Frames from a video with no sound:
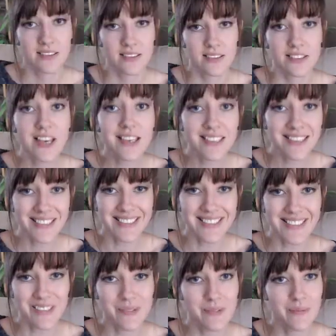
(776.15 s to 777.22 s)
Justice
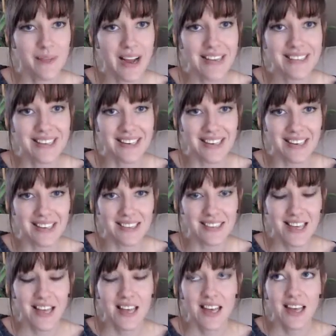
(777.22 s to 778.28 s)
is reminding us
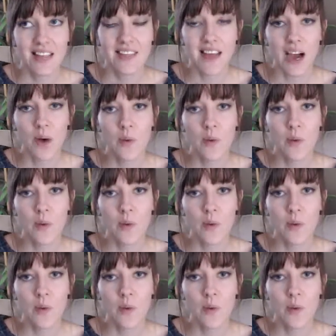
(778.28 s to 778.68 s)
that